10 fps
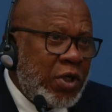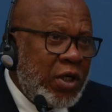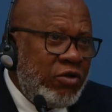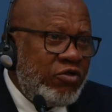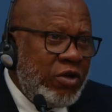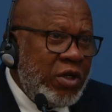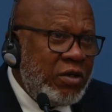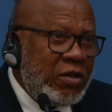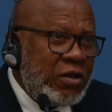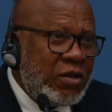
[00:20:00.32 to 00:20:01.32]

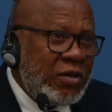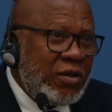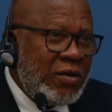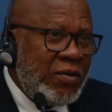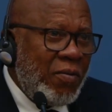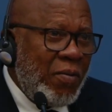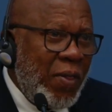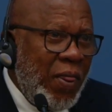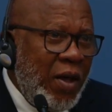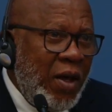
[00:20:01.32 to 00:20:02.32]
countries
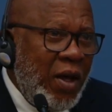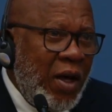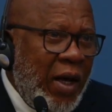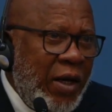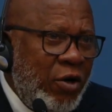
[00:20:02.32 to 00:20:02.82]
are